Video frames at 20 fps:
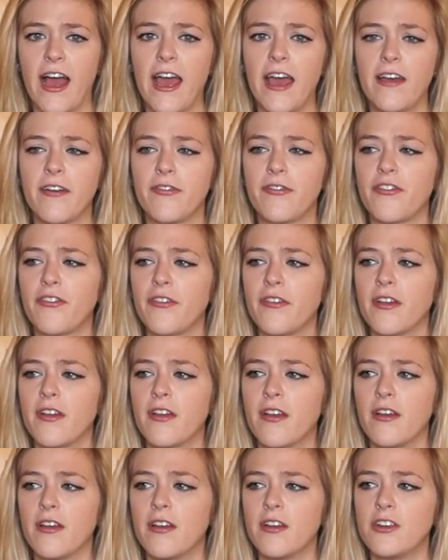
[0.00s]
I
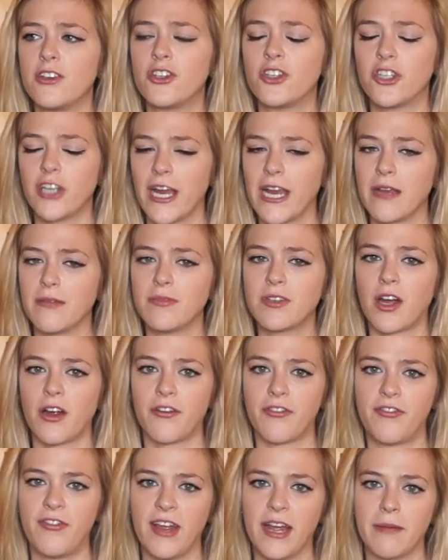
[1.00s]
have shamed
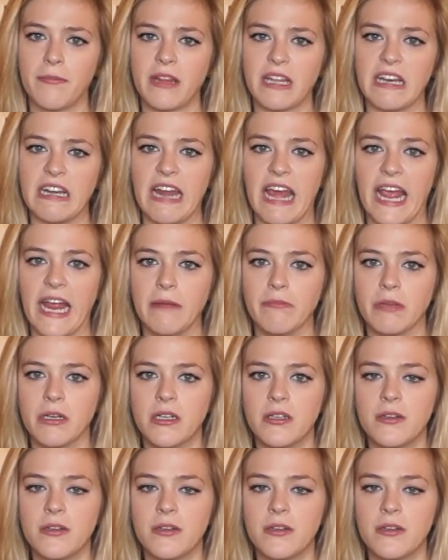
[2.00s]
our family name.